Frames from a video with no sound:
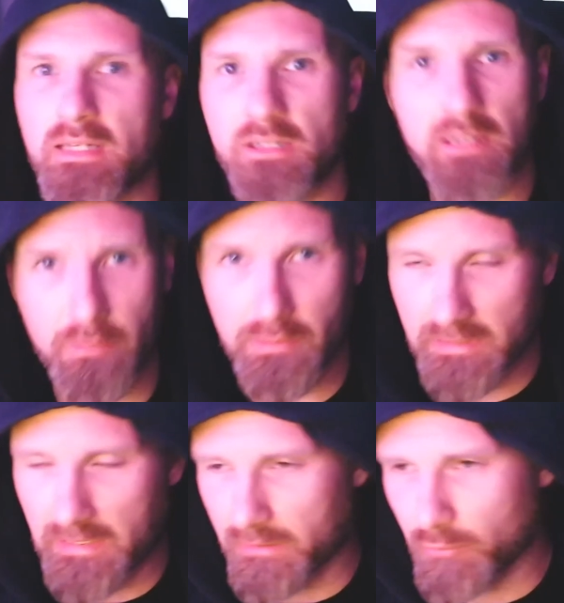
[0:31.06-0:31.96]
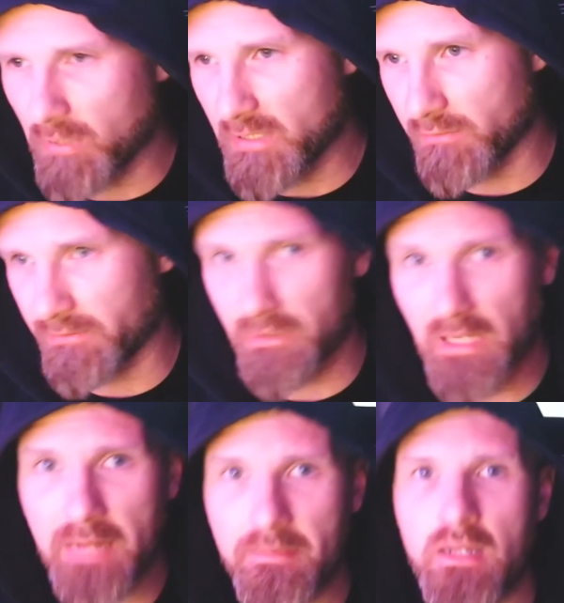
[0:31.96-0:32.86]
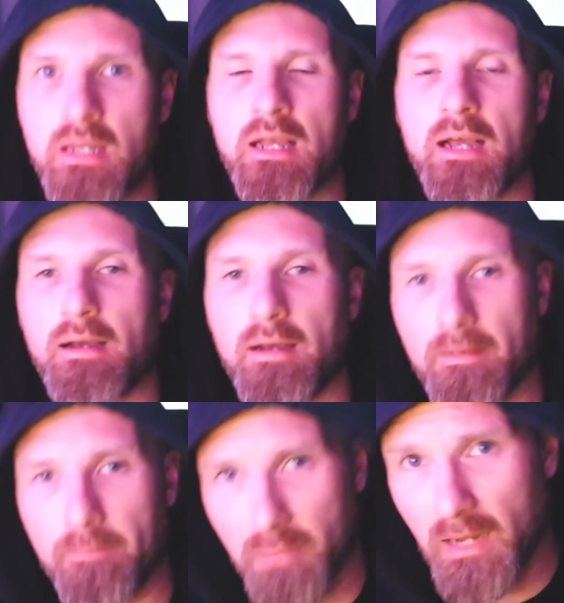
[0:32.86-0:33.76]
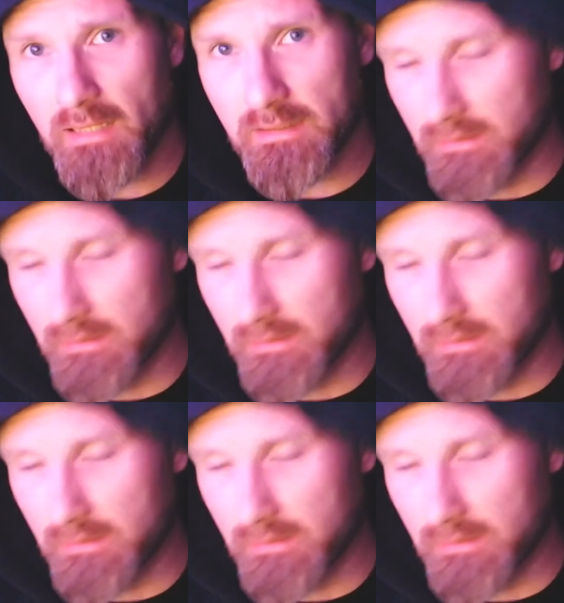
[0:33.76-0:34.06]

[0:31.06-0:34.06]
I don't want to take too much of your time, but